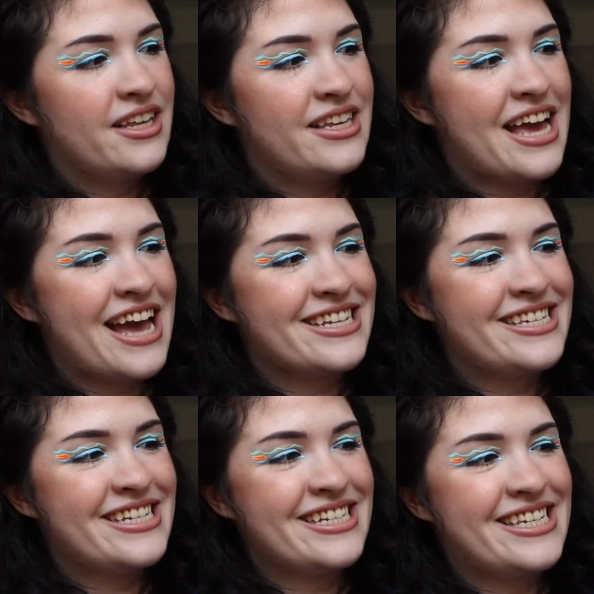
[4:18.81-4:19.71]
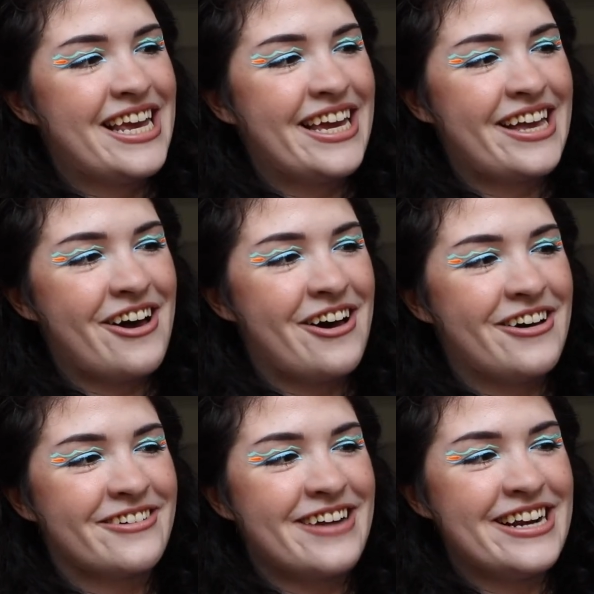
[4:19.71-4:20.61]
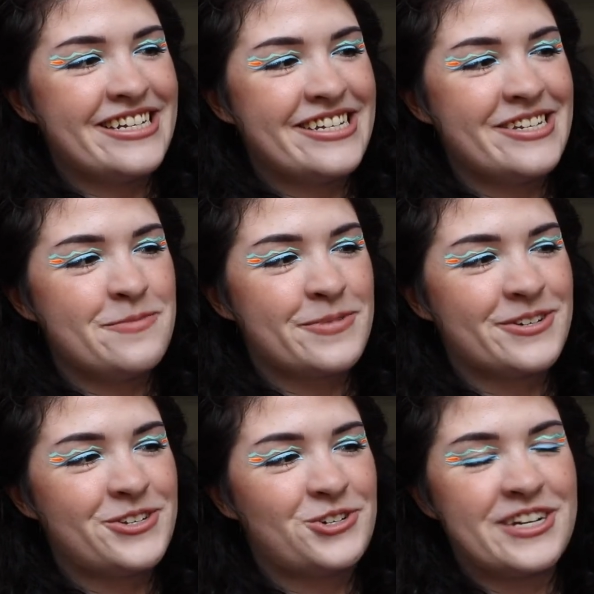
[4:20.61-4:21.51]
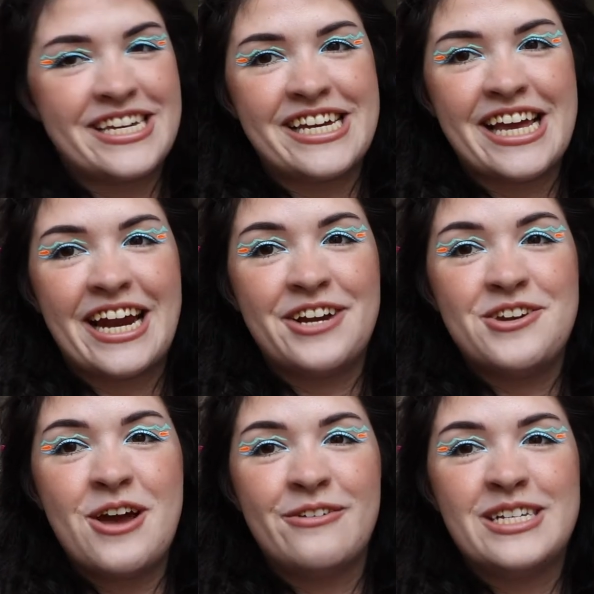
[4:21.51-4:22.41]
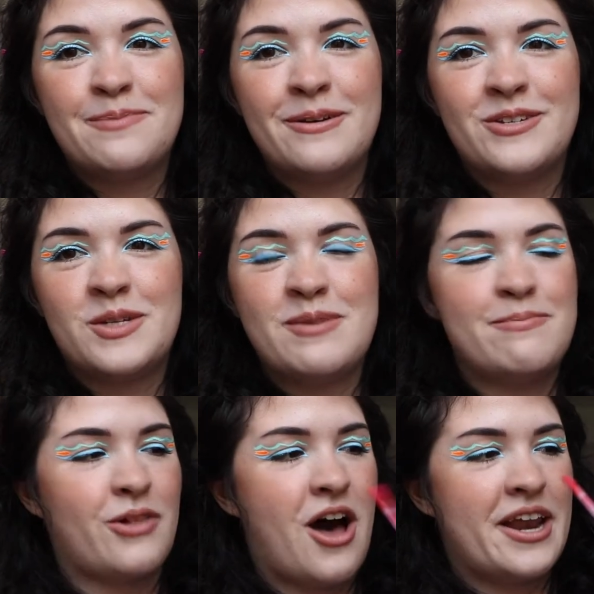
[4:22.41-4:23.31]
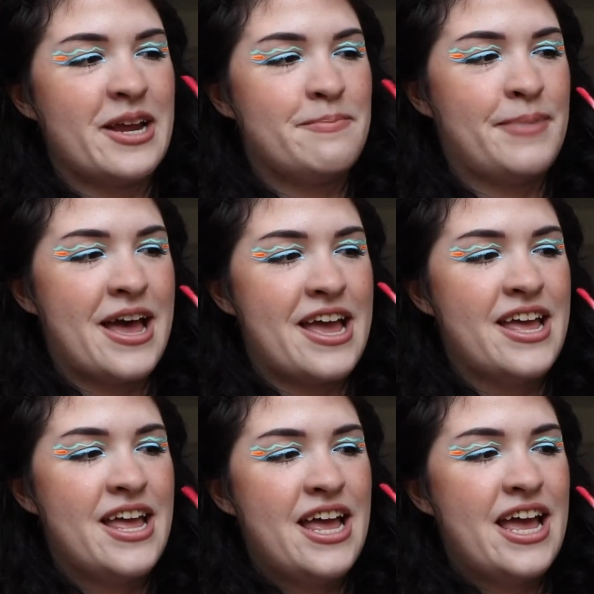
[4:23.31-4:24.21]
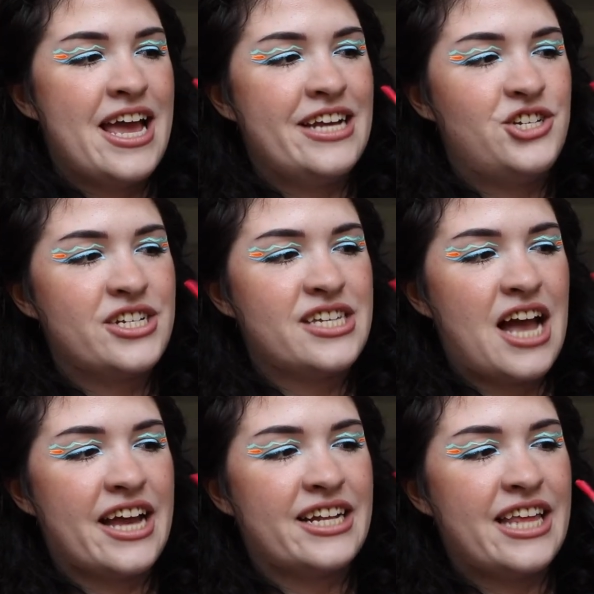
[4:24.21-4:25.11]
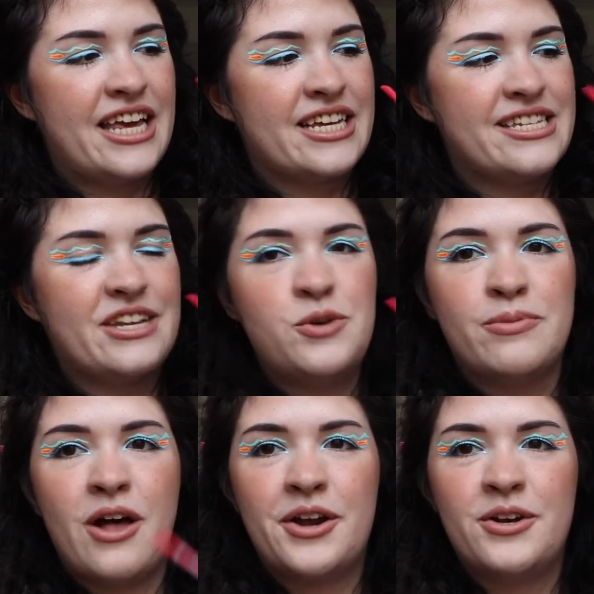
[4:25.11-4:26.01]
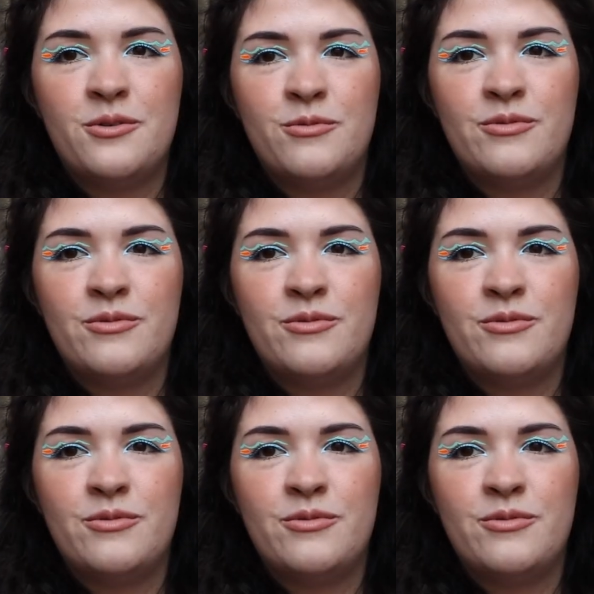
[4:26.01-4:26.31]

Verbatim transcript: Yeah, see, it's like already super streaky, and I know it's supposed to be blotted, but it just kind of like, 'cause then you blot it,